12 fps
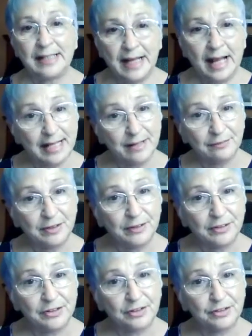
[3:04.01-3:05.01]
and I gifted
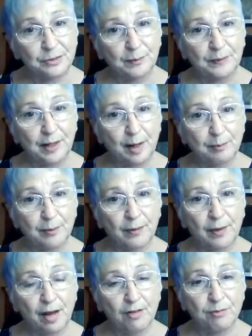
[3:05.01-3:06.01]
the church with a
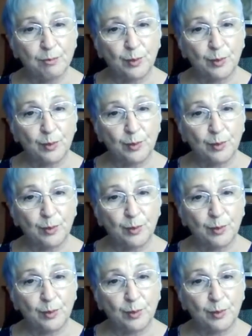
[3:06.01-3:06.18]
couple of